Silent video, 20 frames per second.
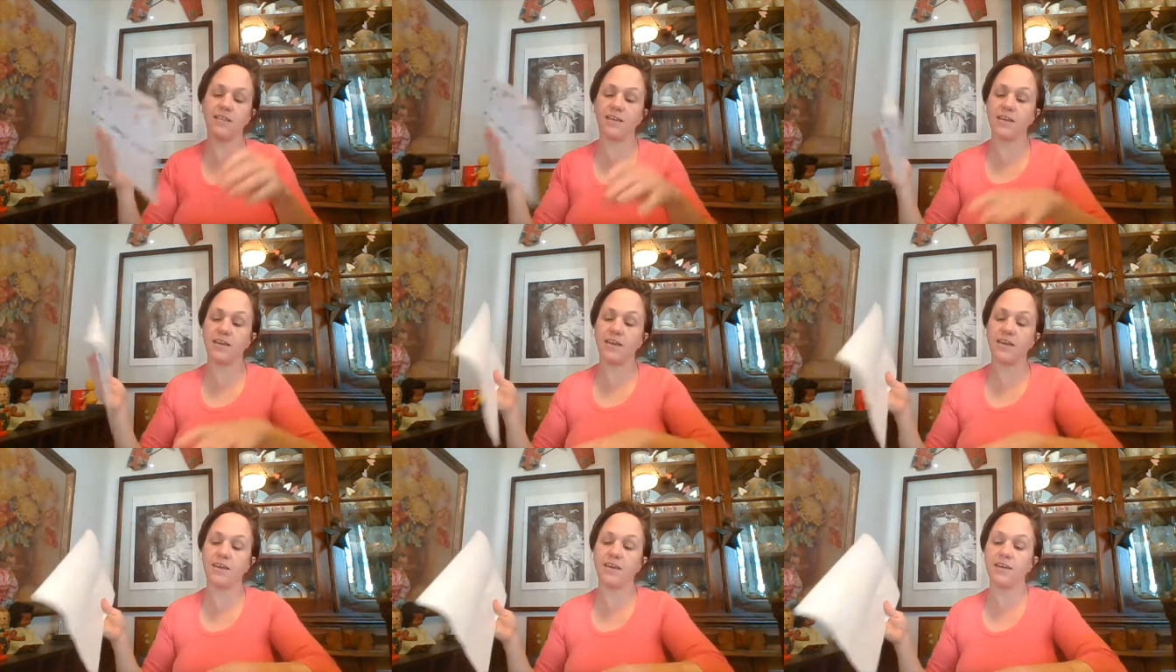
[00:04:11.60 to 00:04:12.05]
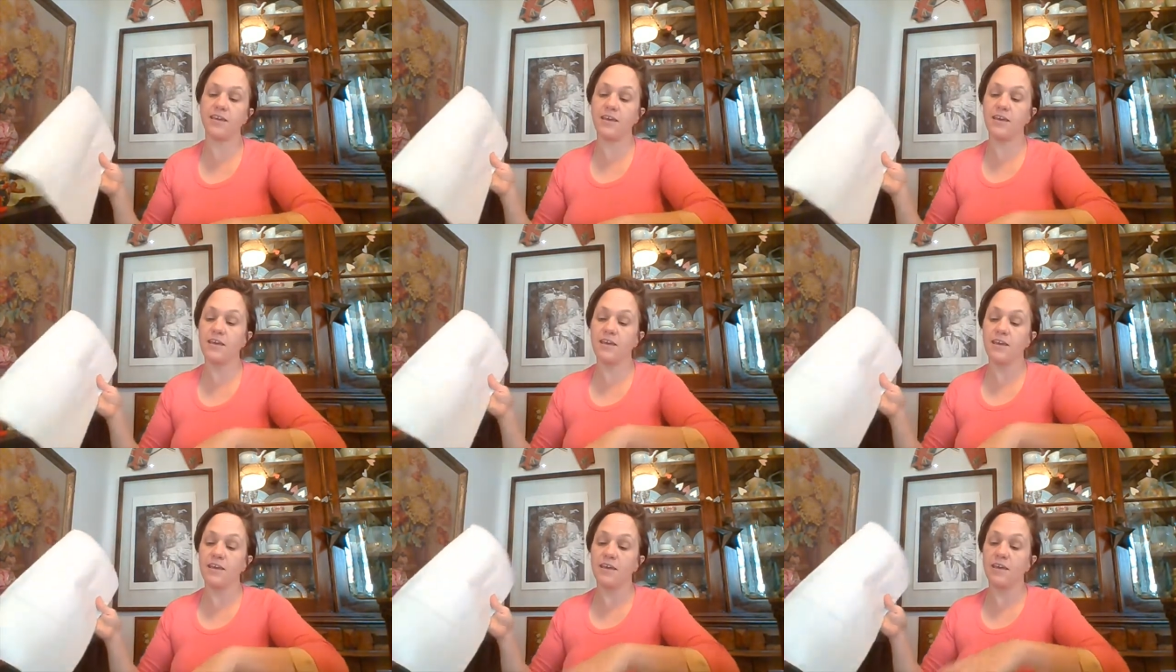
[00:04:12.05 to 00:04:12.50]
then I
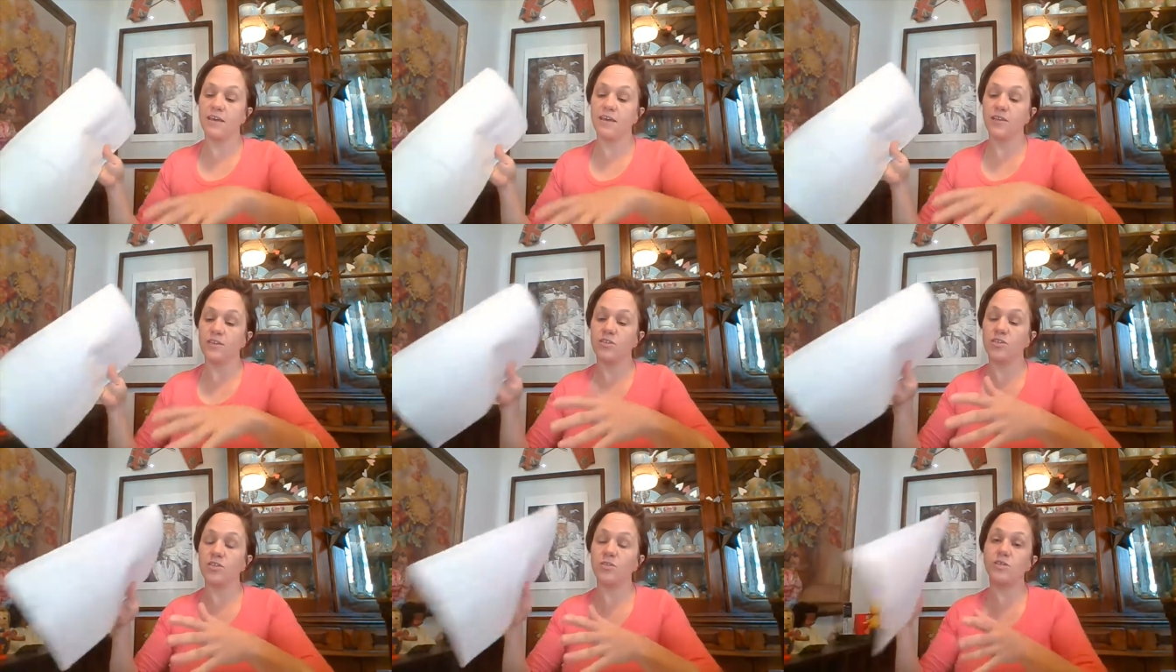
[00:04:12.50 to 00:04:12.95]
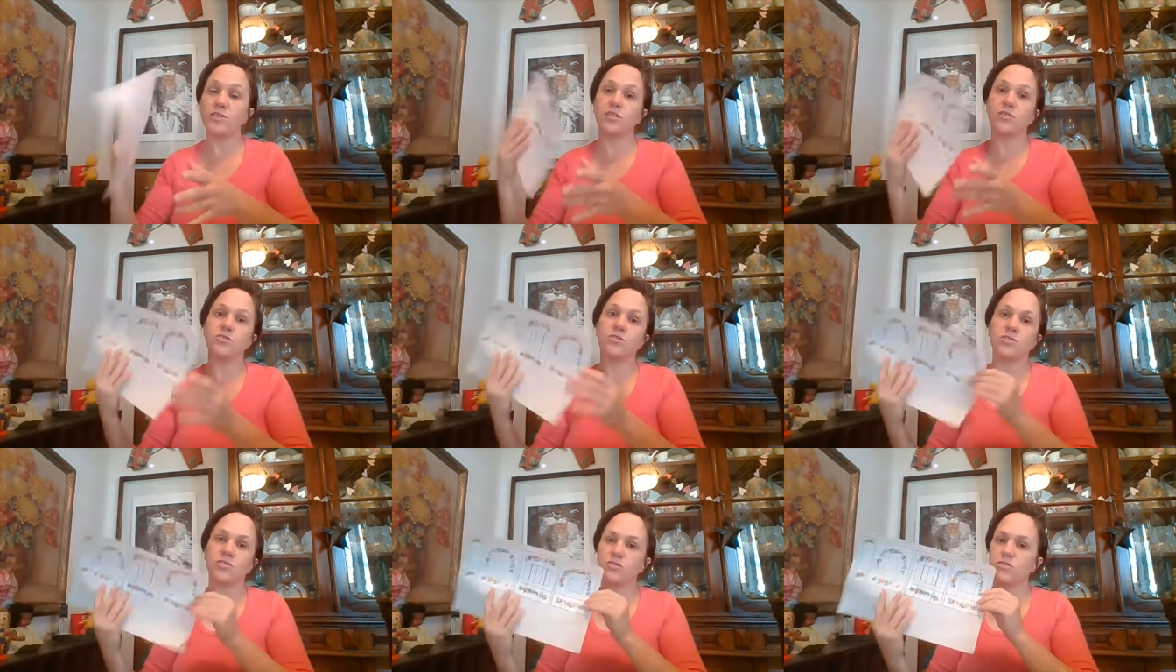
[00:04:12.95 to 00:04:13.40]
do it to
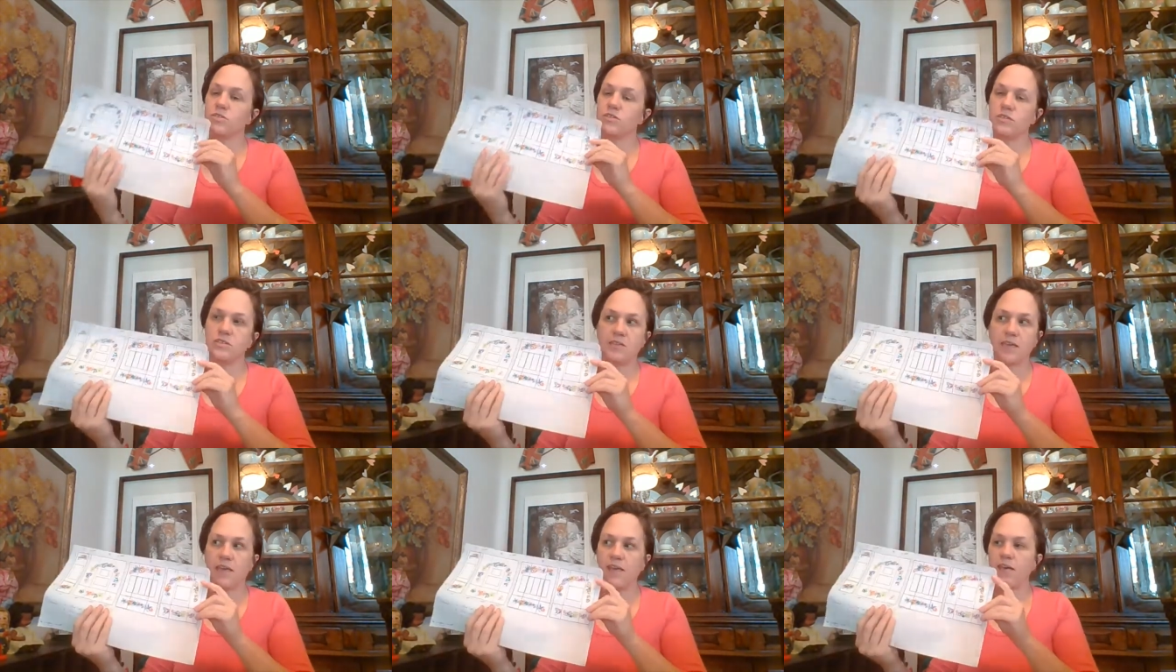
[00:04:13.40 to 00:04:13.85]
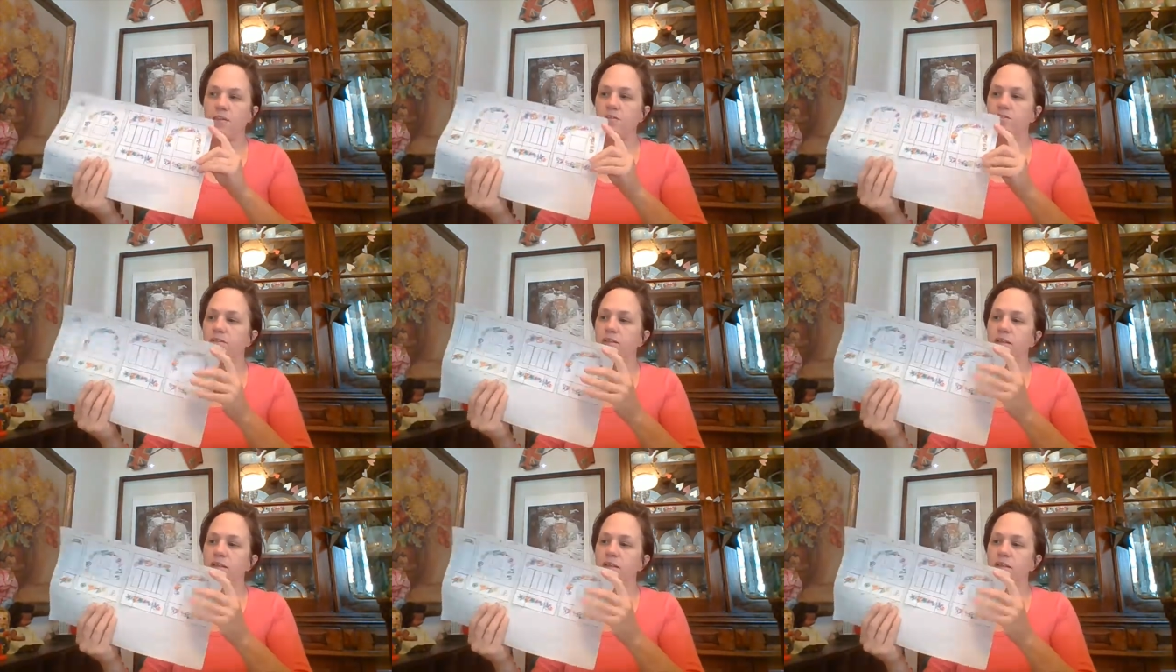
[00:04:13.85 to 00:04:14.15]
a certain scale,